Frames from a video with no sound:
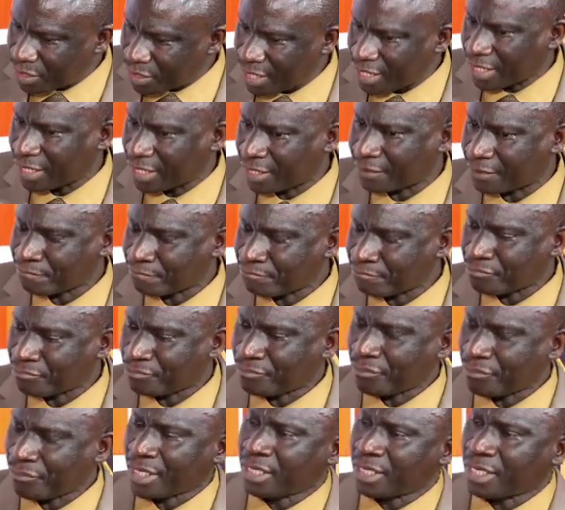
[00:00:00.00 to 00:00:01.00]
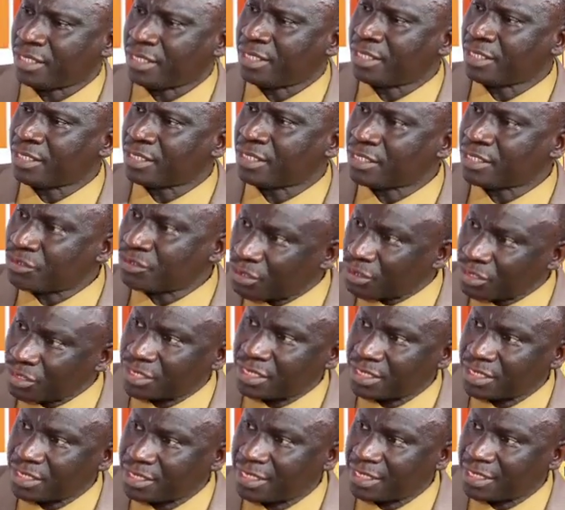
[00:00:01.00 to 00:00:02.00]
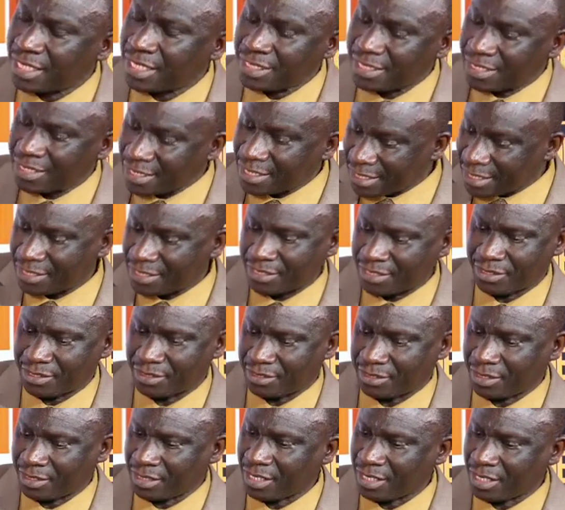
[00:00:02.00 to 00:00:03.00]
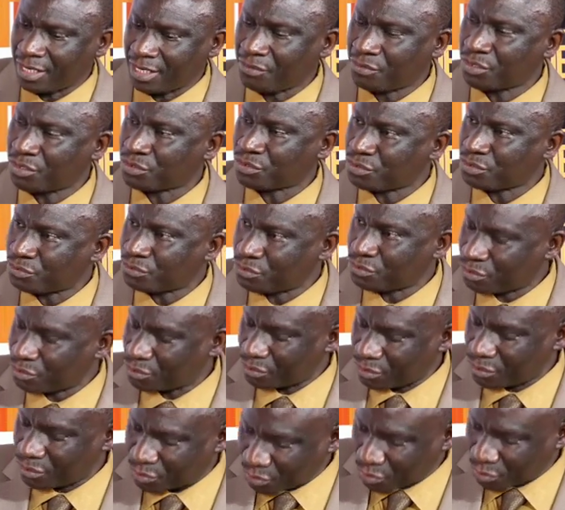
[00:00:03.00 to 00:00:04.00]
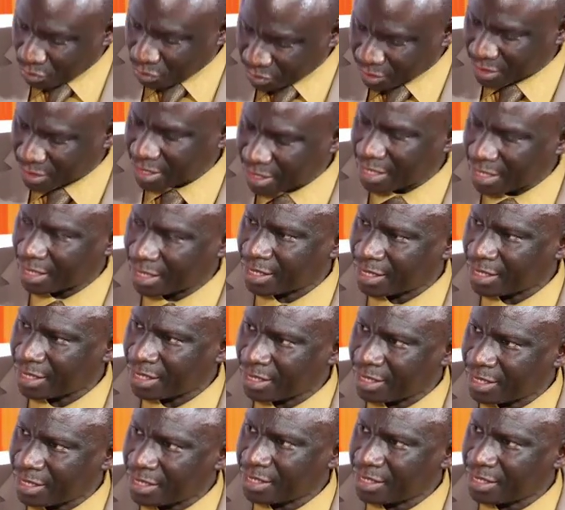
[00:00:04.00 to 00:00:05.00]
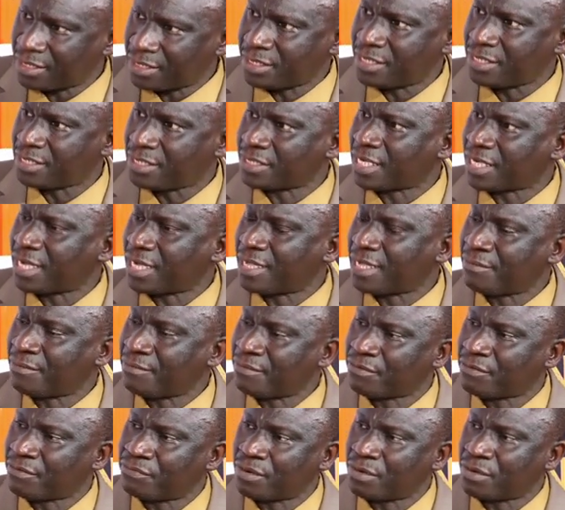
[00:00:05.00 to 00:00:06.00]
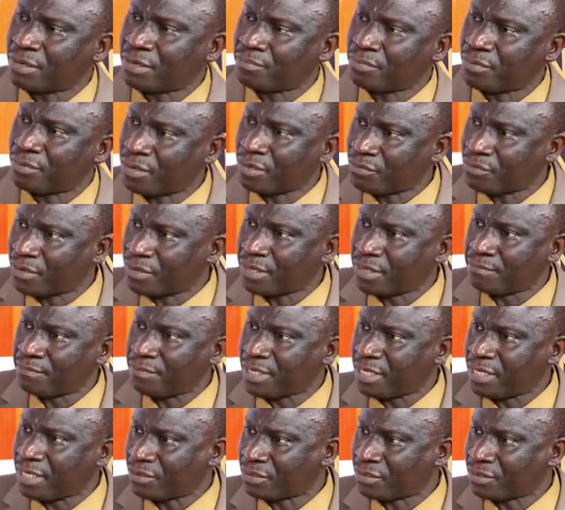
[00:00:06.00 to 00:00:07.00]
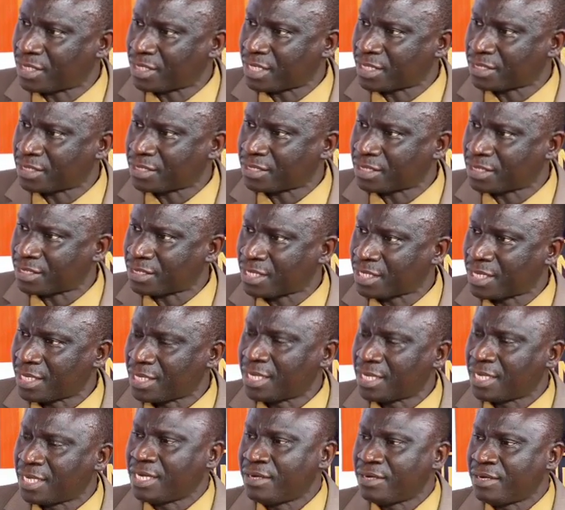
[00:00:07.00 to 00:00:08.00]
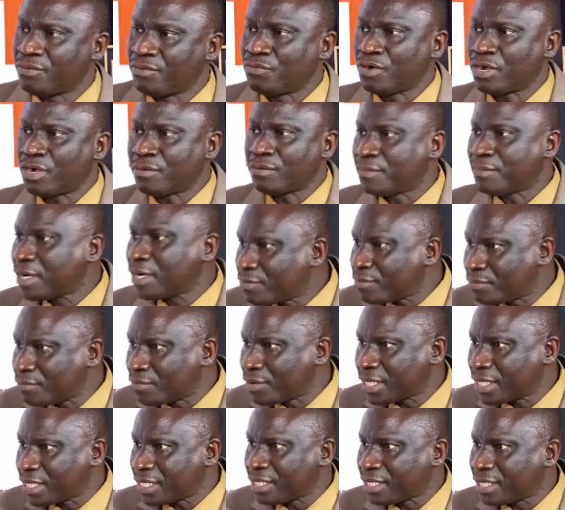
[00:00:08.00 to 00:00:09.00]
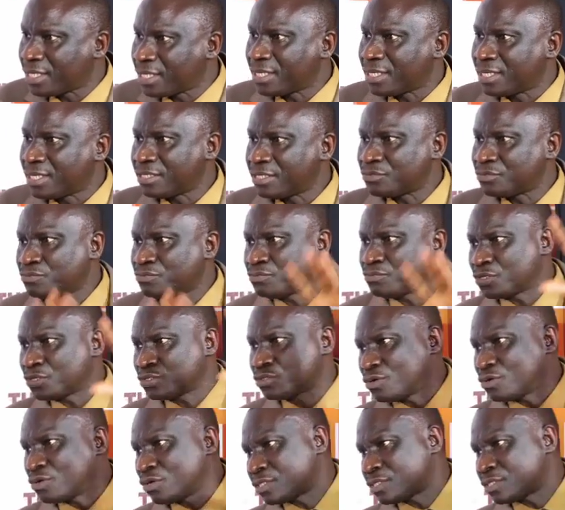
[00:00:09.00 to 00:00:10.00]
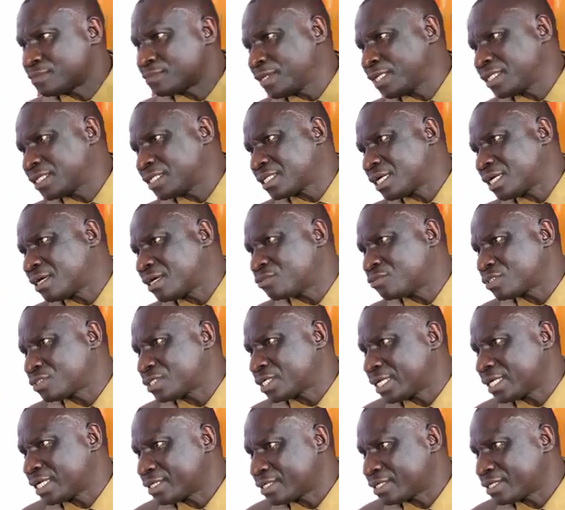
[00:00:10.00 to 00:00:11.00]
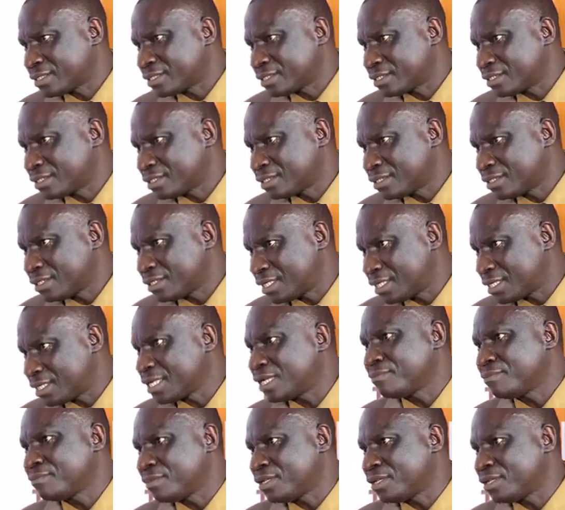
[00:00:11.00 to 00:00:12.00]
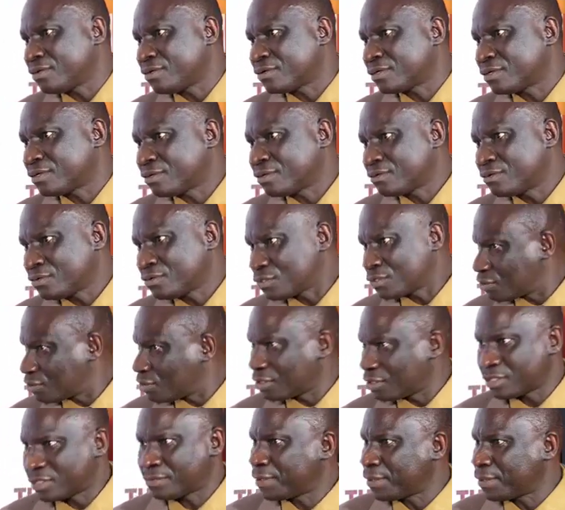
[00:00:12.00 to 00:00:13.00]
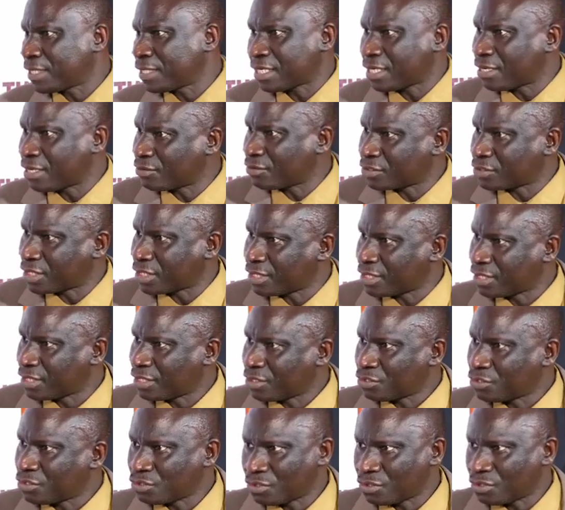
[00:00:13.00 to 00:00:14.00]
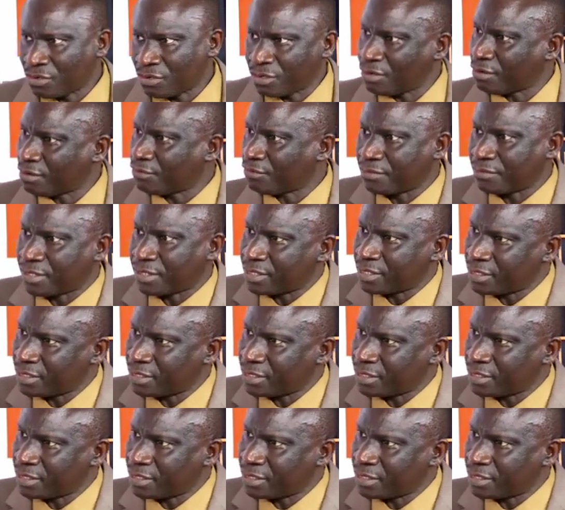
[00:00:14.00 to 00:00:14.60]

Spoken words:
here, the resources that reach our source here is this IMF $1.1 billion. The World Bank money was all spent outside. The 10 million was all spent outside. So none of